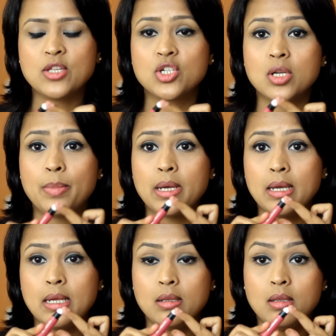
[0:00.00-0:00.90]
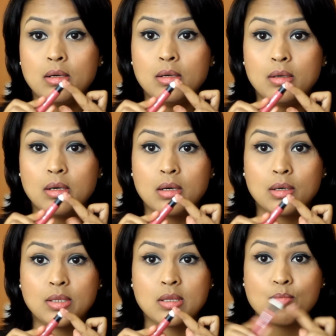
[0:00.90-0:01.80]
tip in the
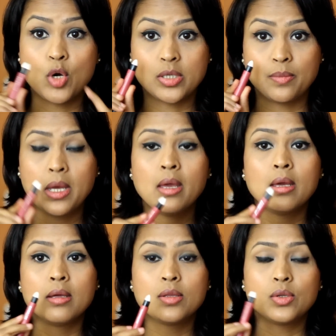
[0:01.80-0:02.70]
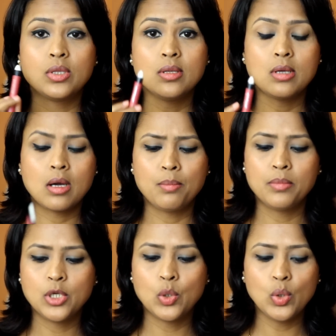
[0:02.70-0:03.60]
this bottom. So
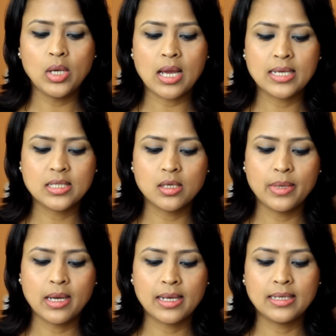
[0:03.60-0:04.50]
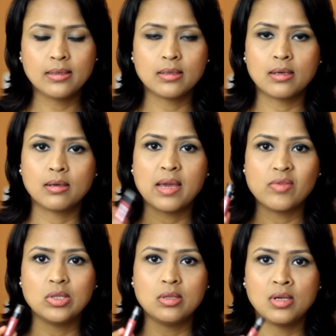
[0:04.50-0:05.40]
the whole idea behind
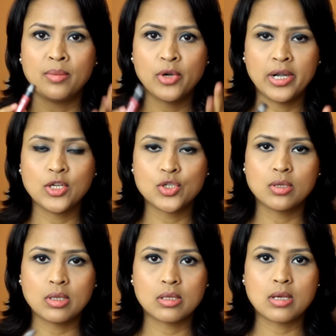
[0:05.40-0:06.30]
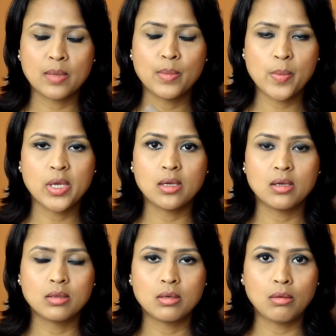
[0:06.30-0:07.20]
having these lip gradations is like
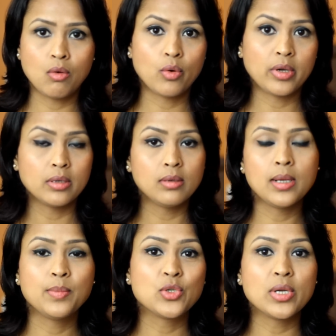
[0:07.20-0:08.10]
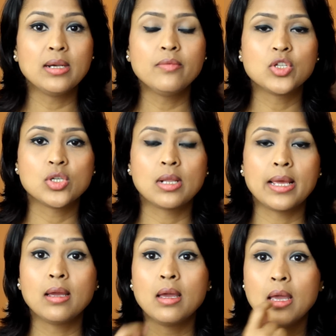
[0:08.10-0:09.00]
mimicking the Korean lip trend, which is
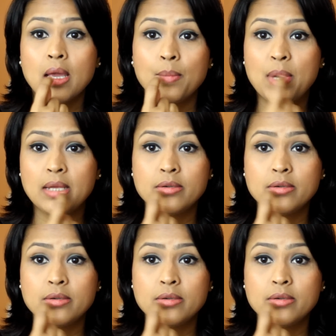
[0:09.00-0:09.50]
like applying